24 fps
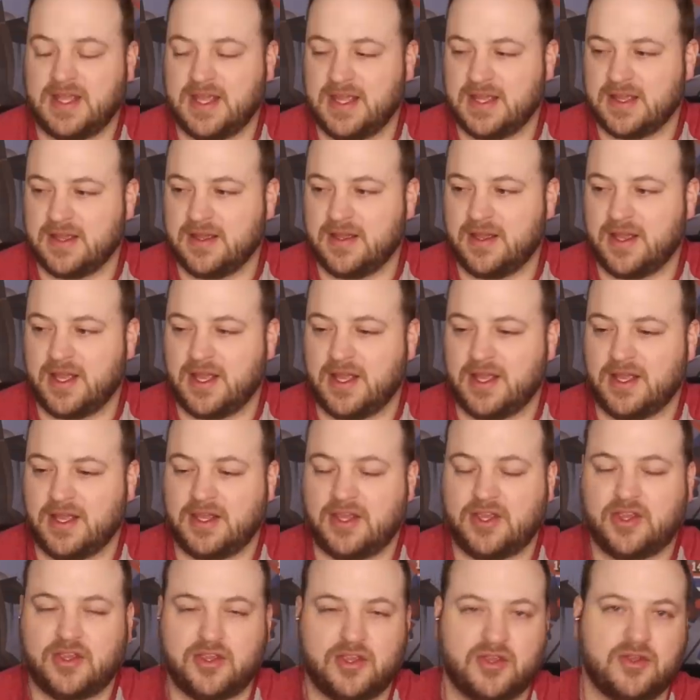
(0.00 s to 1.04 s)
to take a
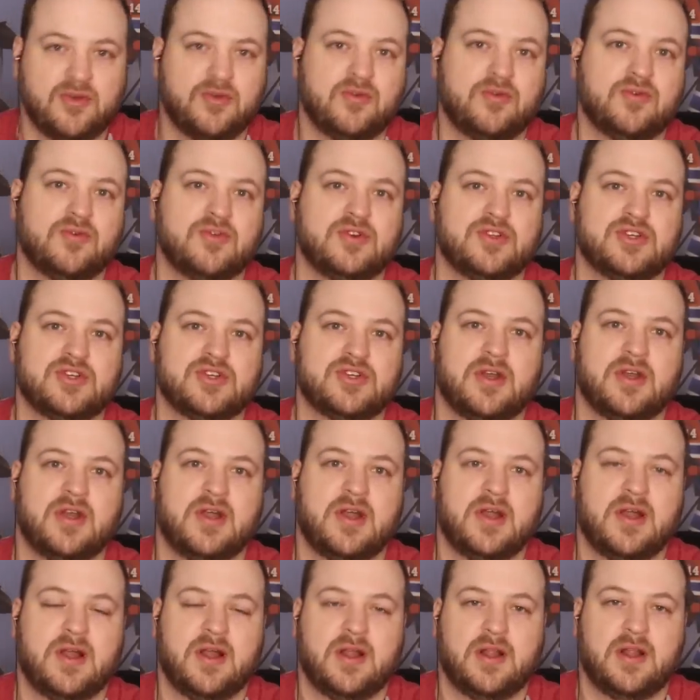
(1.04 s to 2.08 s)
huge
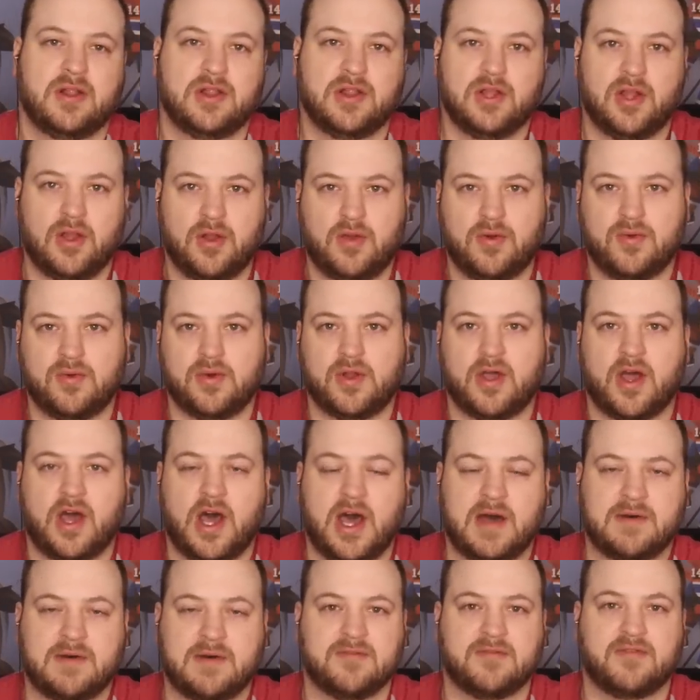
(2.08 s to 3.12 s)
load
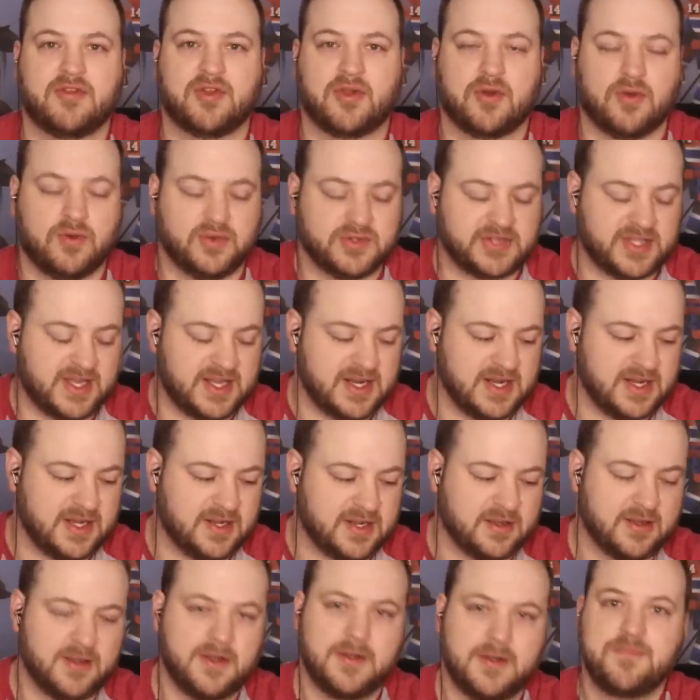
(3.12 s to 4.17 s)
off of the
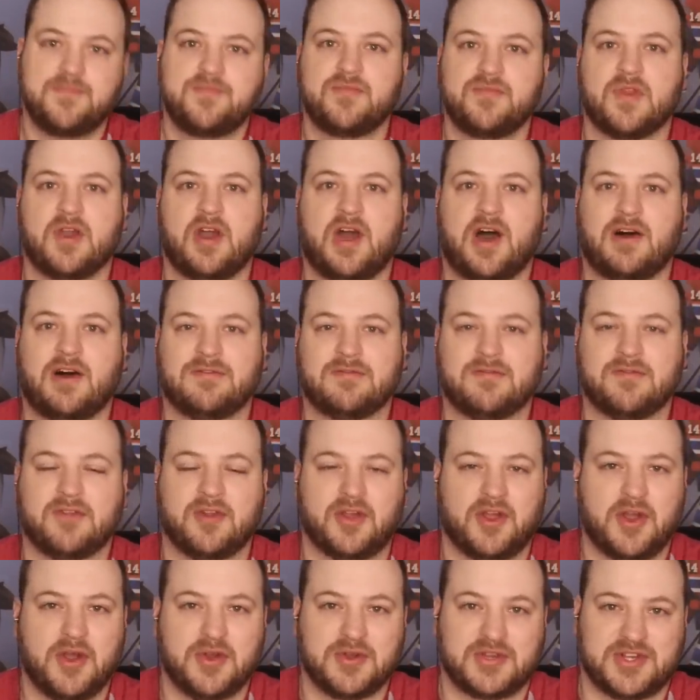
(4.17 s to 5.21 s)
goaltending, off of
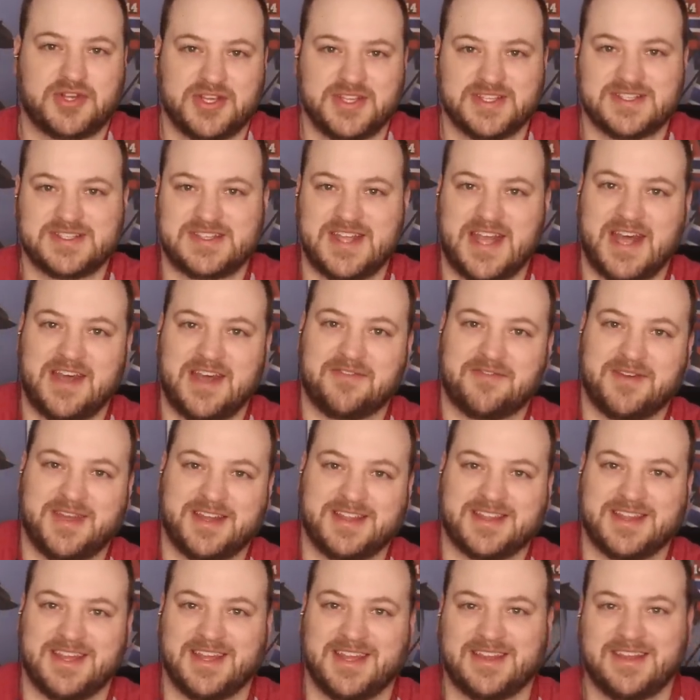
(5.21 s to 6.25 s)
the coaching staff,
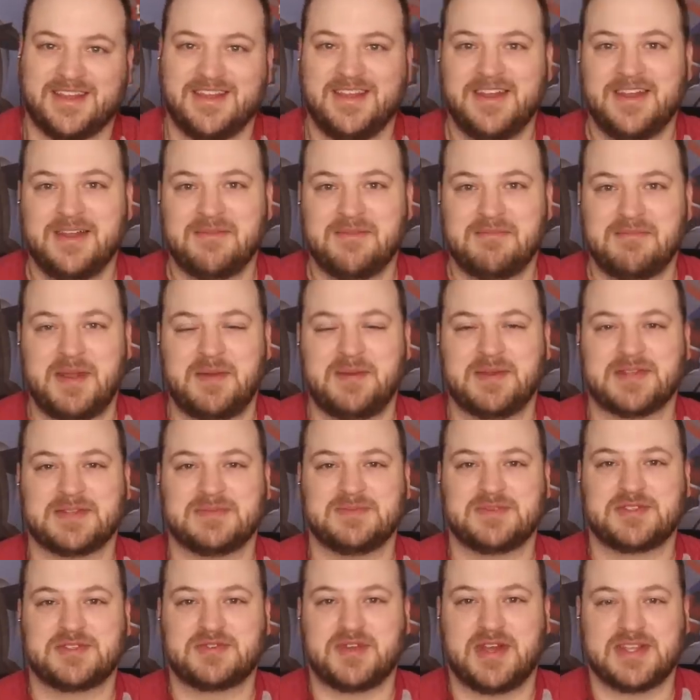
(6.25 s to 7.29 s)
I think, maybe
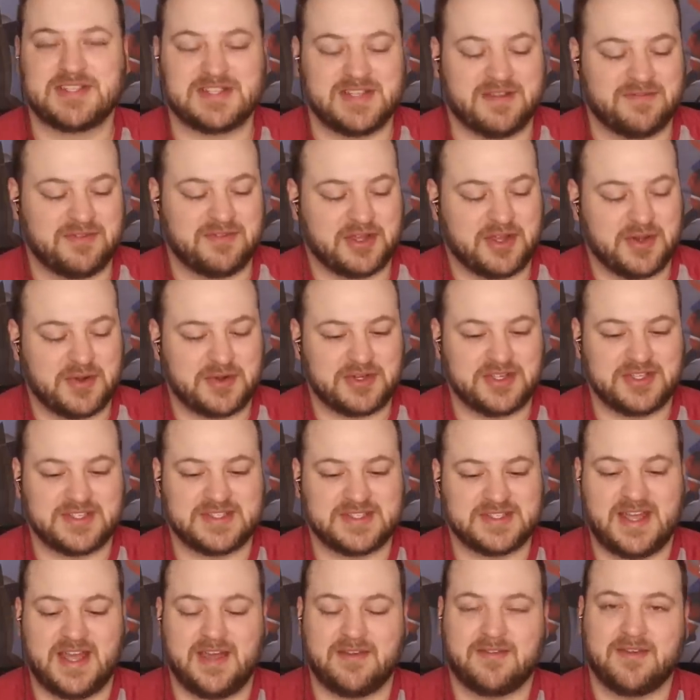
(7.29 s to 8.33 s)
some stress off the coaching
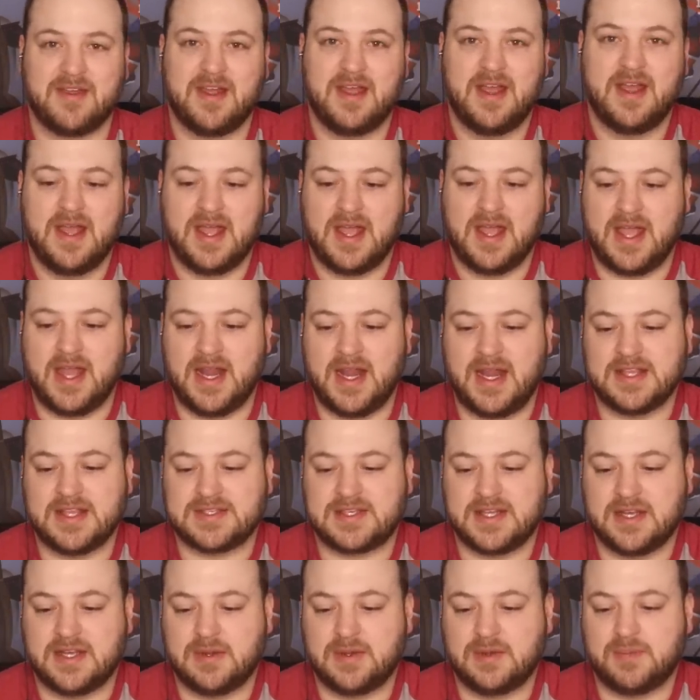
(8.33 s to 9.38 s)
staff, and it's
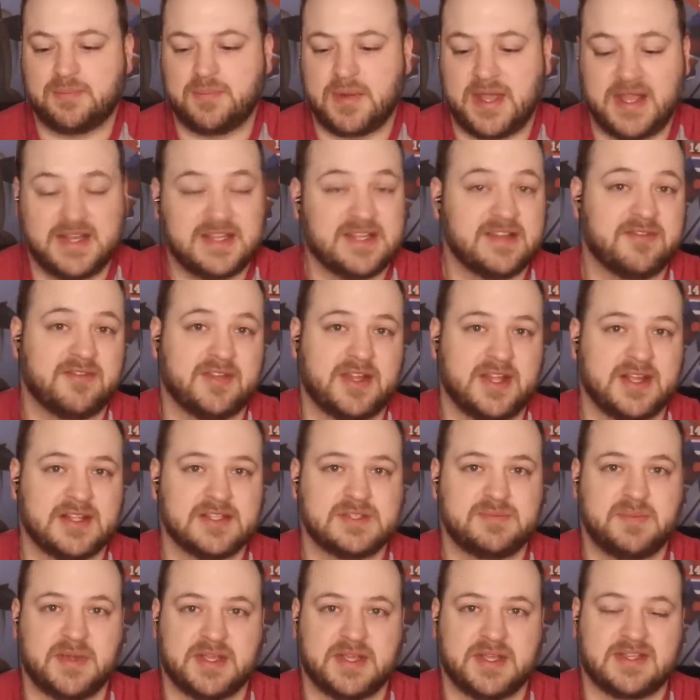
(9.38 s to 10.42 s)
going to pay
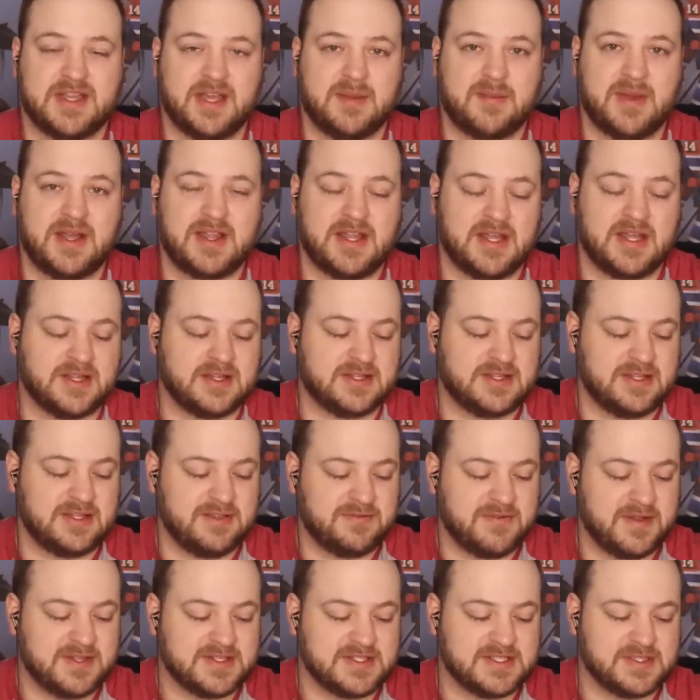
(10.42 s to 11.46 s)
dividends big time. I think
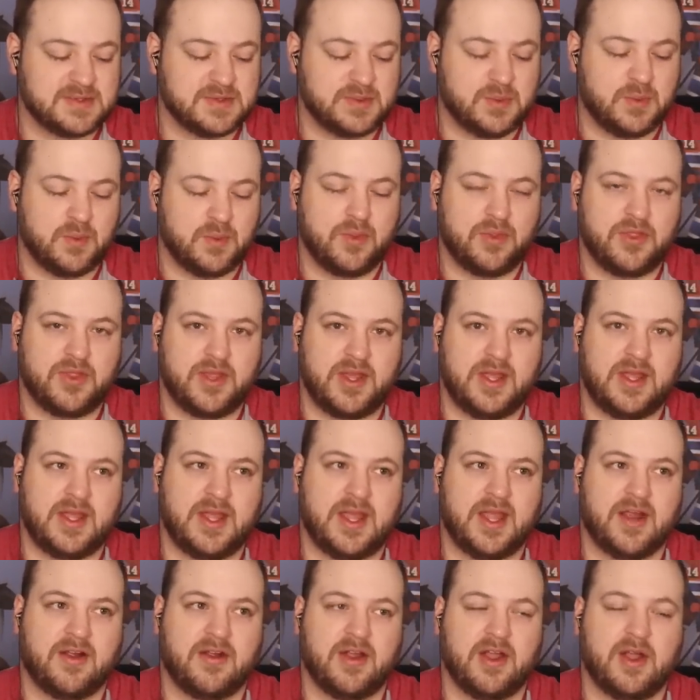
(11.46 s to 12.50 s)
defense is the
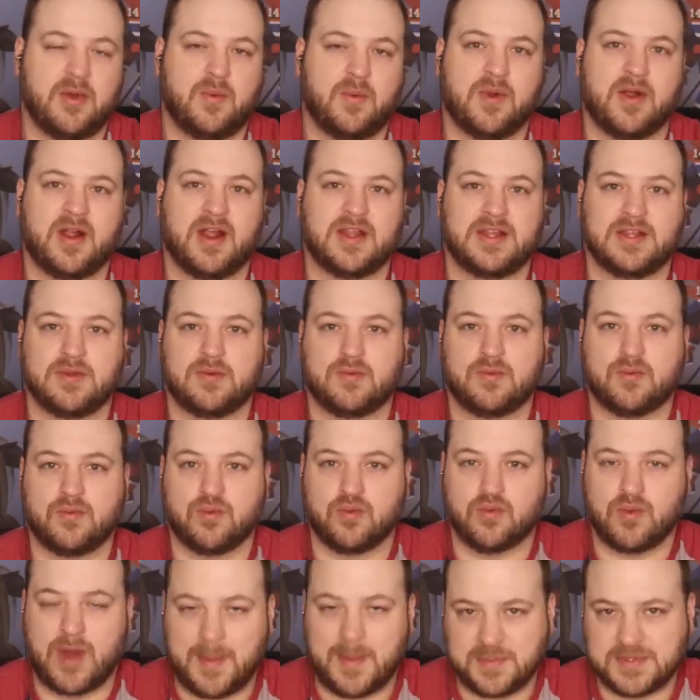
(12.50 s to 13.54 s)
area where I think
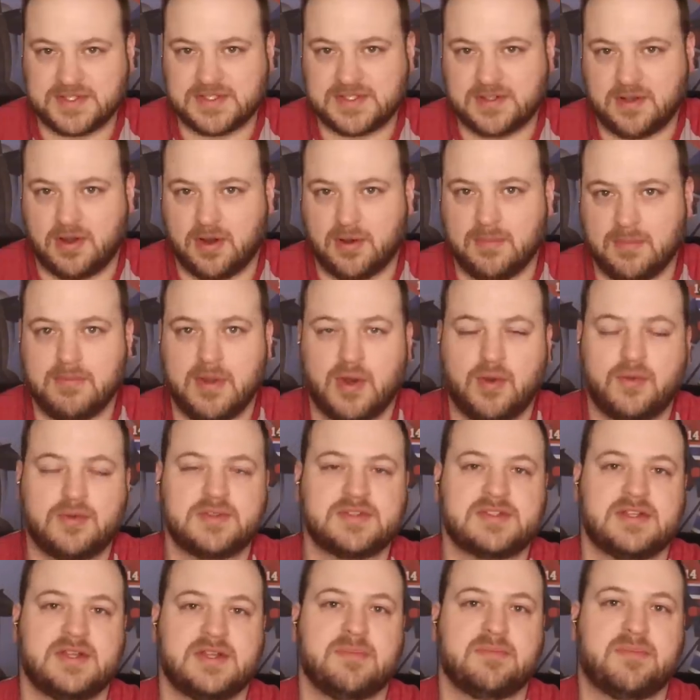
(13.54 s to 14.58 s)
reps are
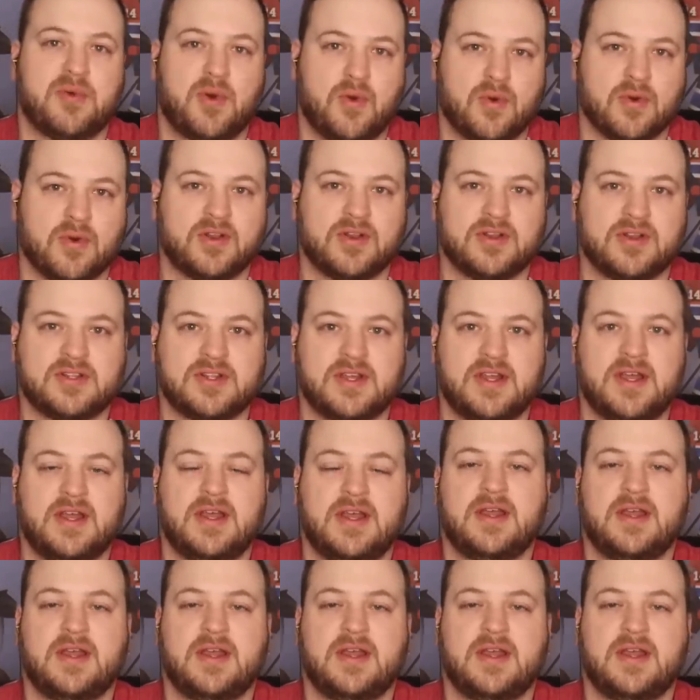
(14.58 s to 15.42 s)
most important